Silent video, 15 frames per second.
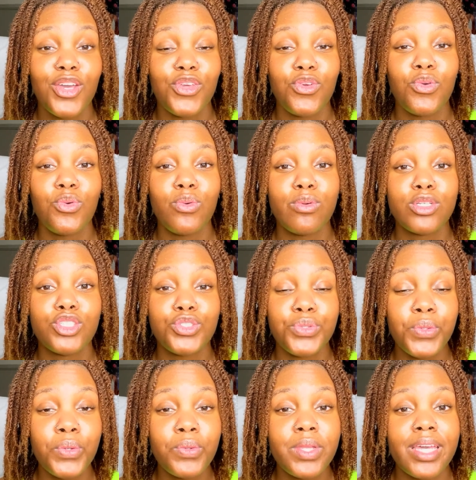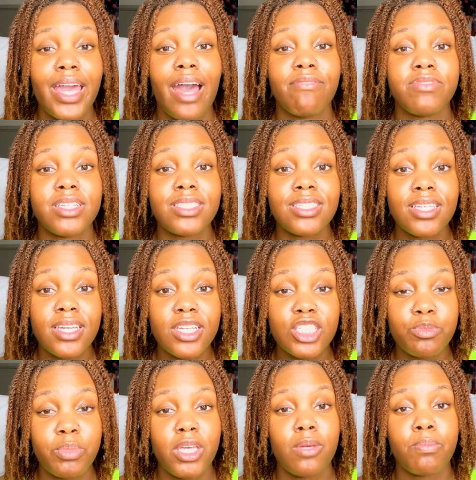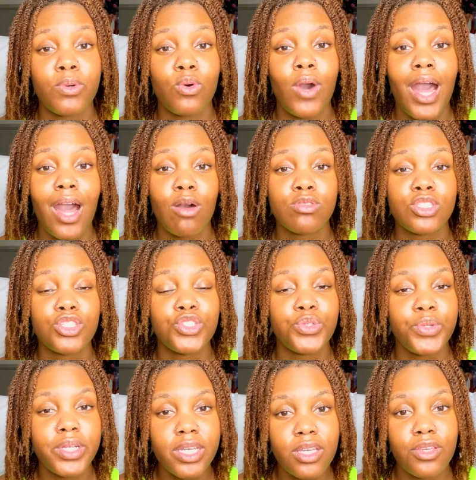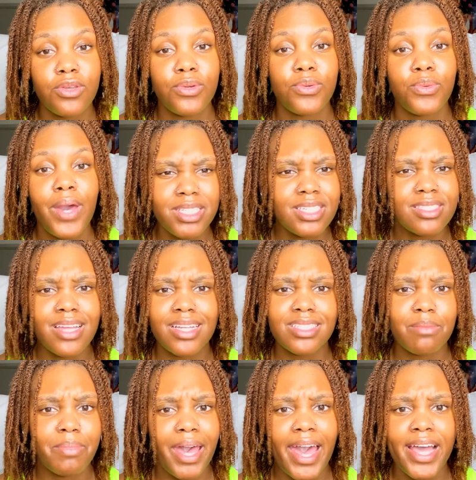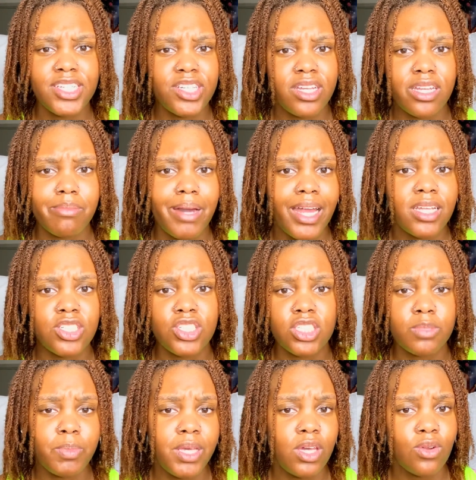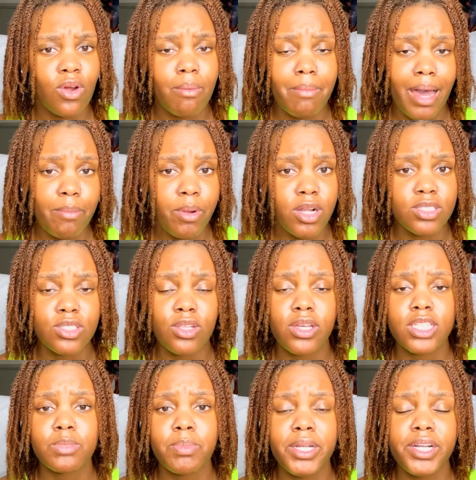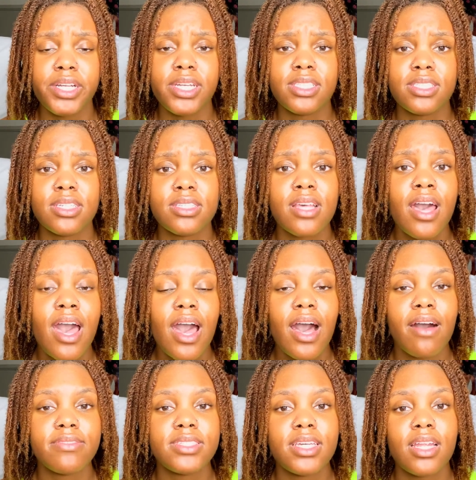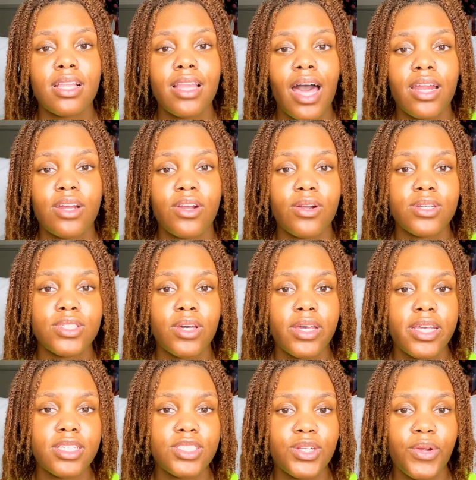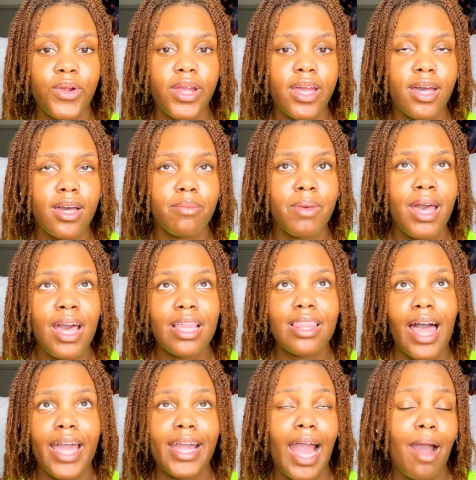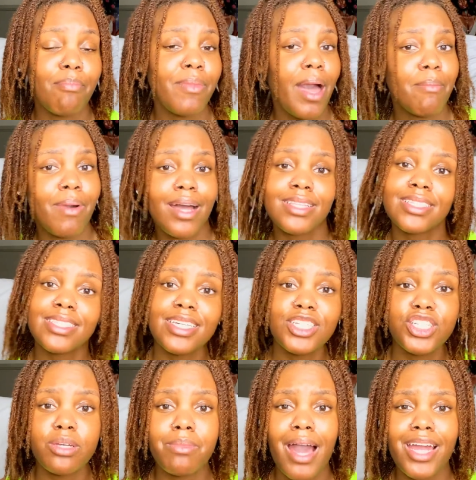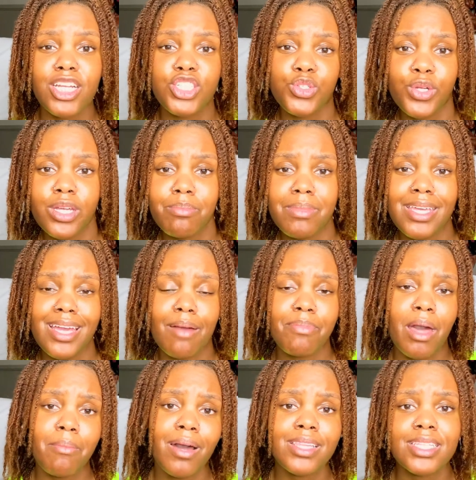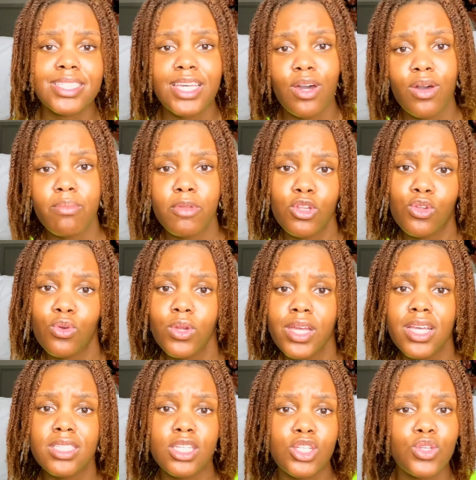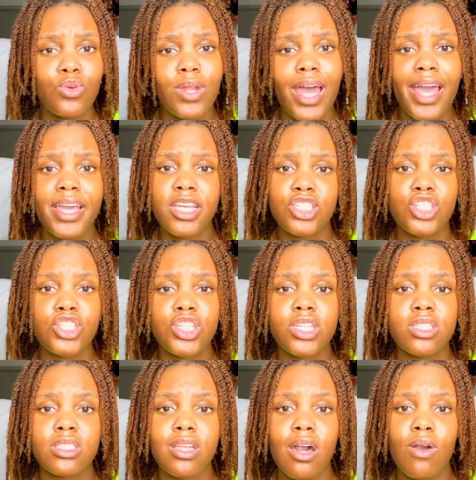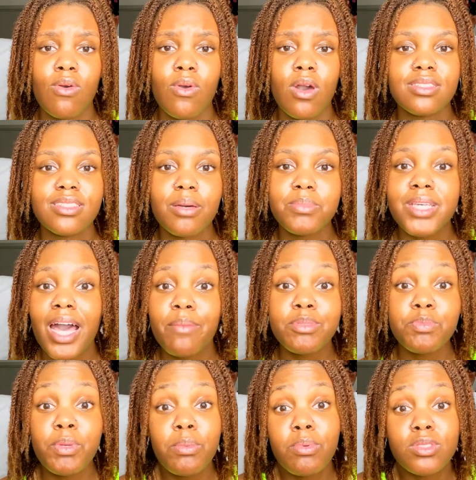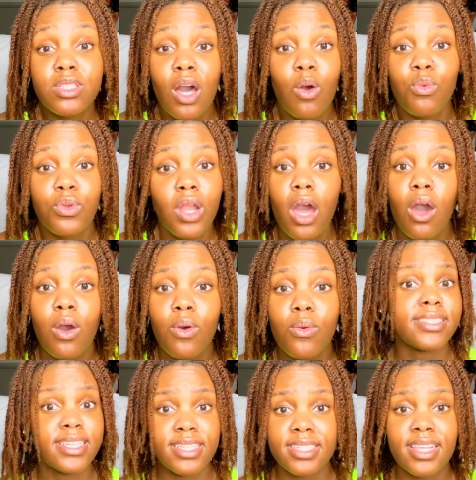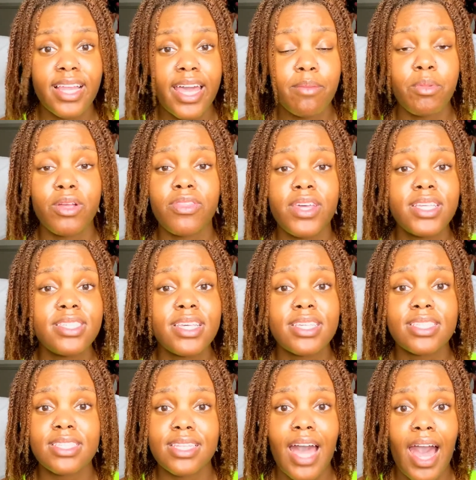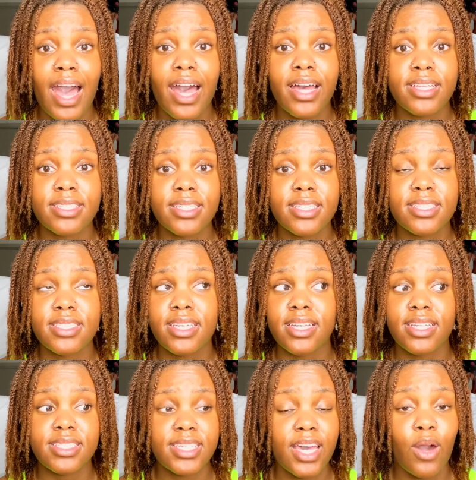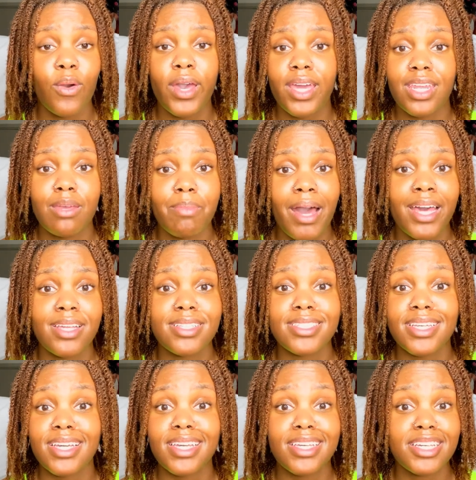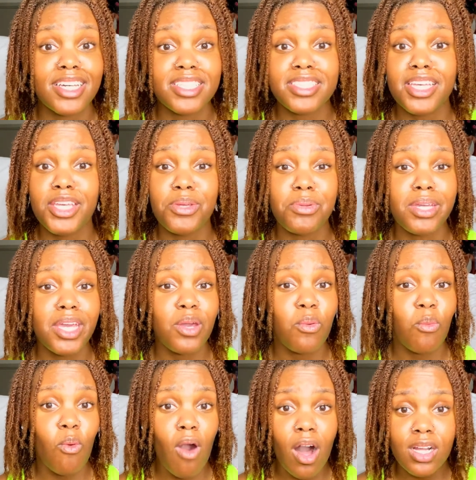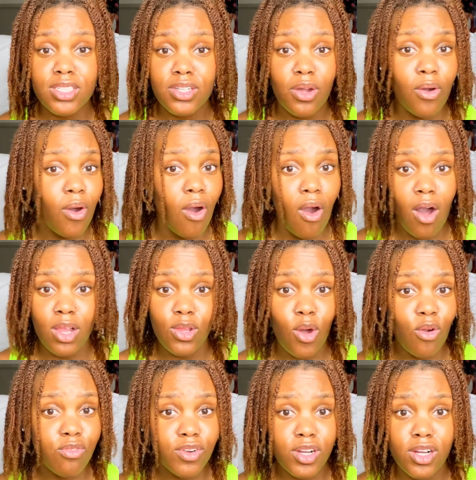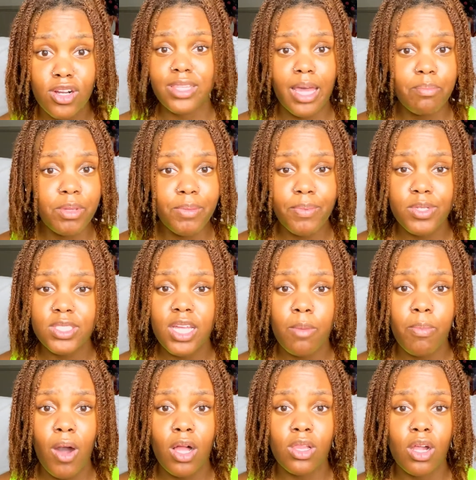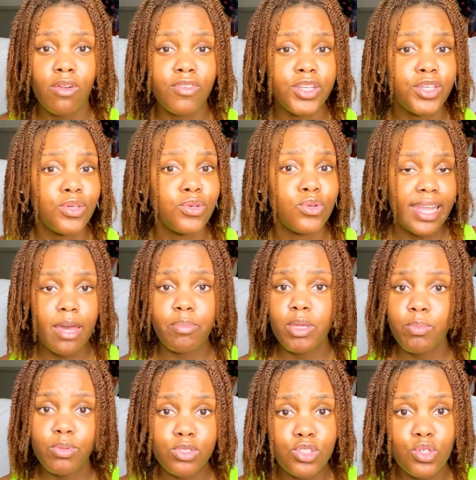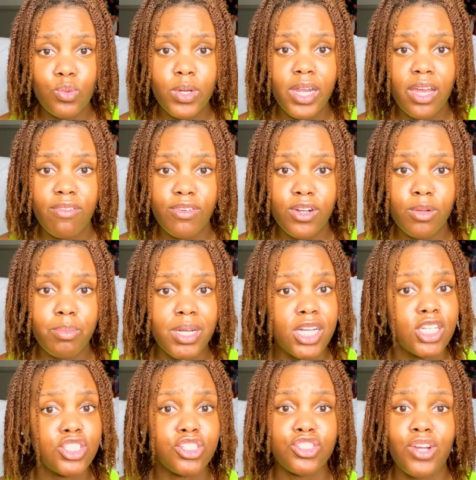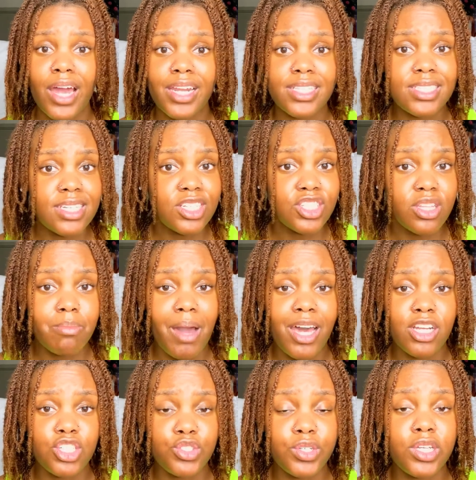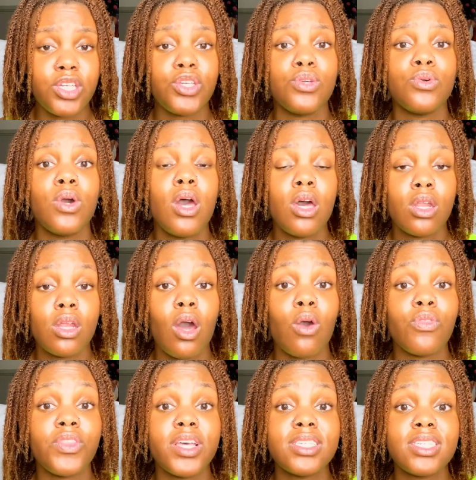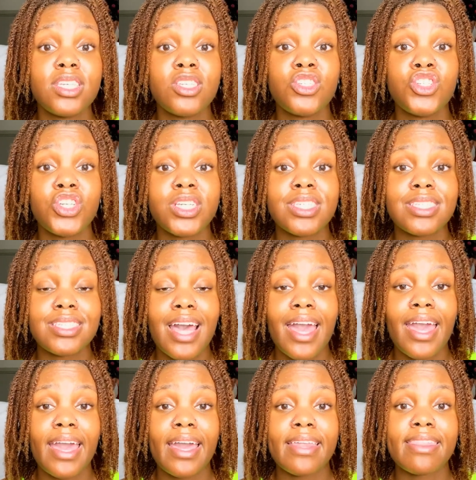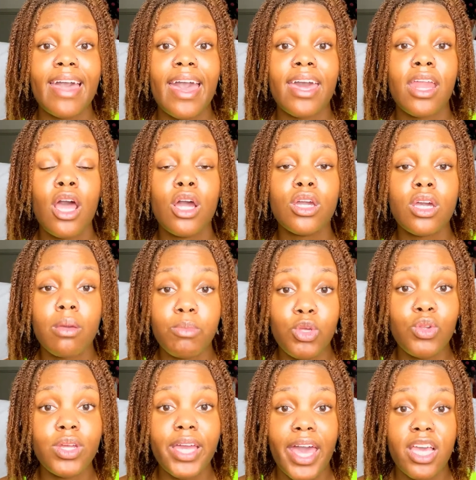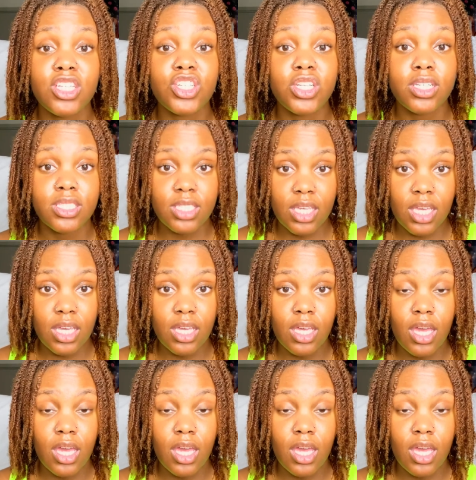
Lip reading: You truly have to teach people how to treat you. This is not to bash anybody, just speaking on my personal experiences. I've seen a lot of girls on Instagram like, I'm not about to teach him how to treat me, I'm not about to tell him to do this and do that, he should just know. Sometimes people don't know. Disclaimer, this is not to tell anybody to continue to get walked all over, let people step all over you, let people do whatever because you're trying to teach them how to treat you. No, this is just saying that communication is key.